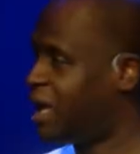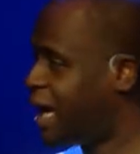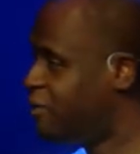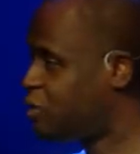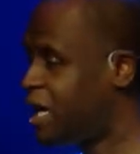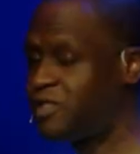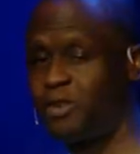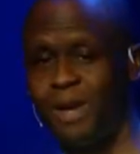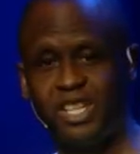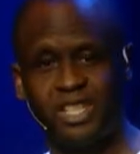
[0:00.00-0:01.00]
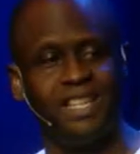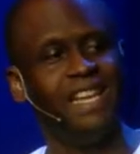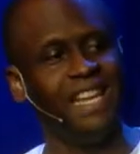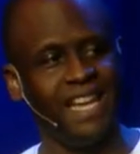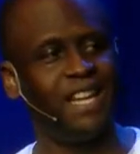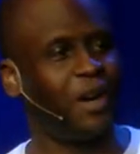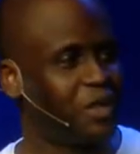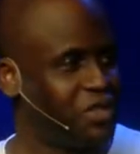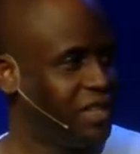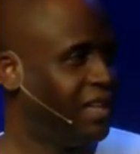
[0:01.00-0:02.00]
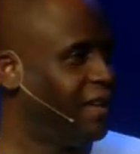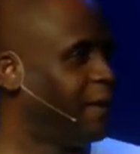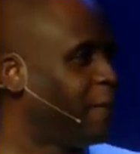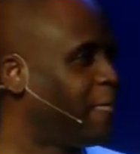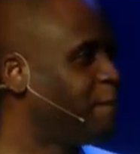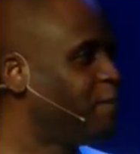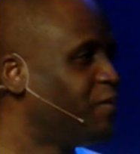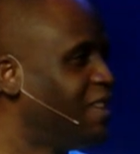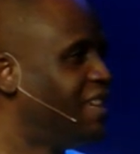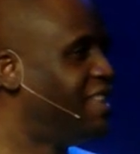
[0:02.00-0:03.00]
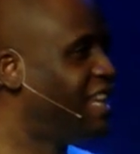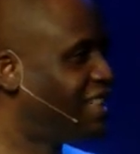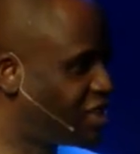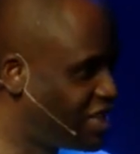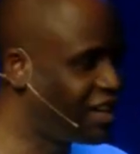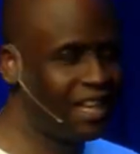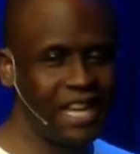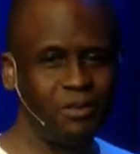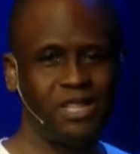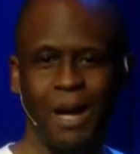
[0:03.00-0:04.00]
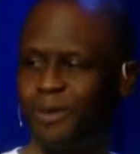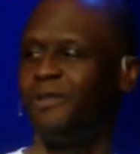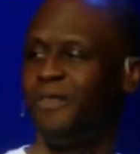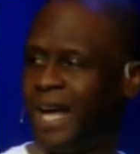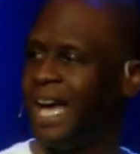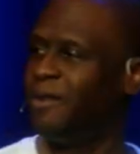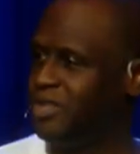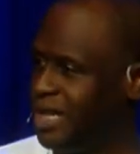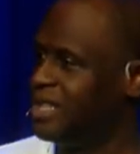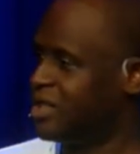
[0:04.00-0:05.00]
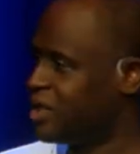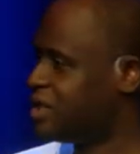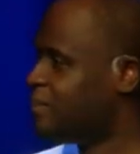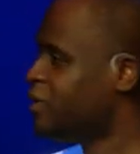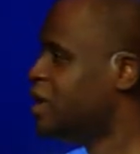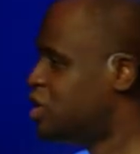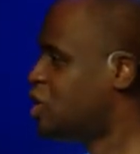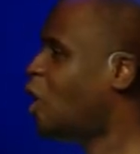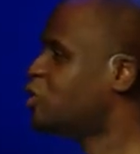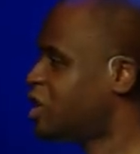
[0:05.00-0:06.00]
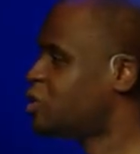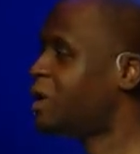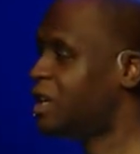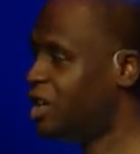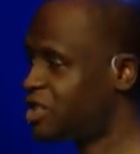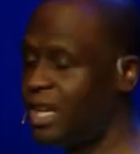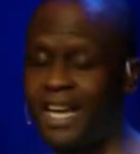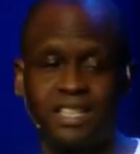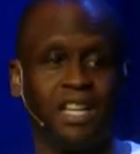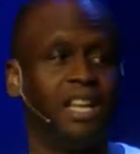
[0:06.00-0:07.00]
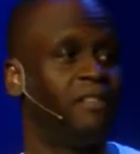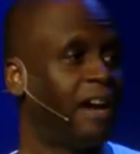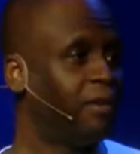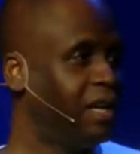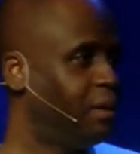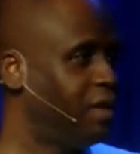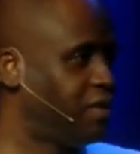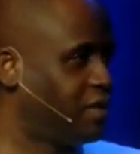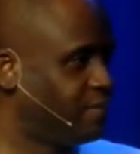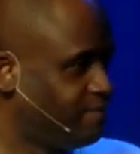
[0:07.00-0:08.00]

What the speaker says: life transformation in our city. Then at the tail end of chapter 5, Jesus shows us what it looks like to love our enemies.